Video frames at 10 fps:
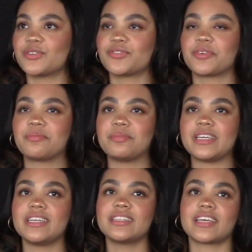for
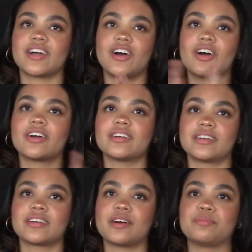me, like, art
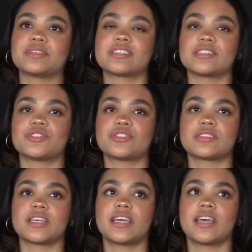encompasses
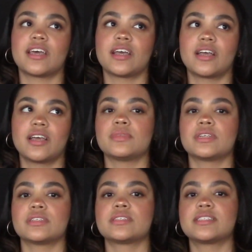just like
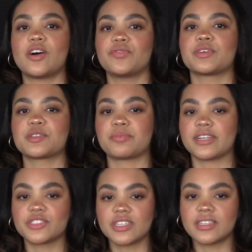
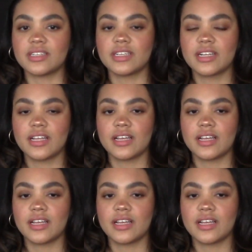self-expression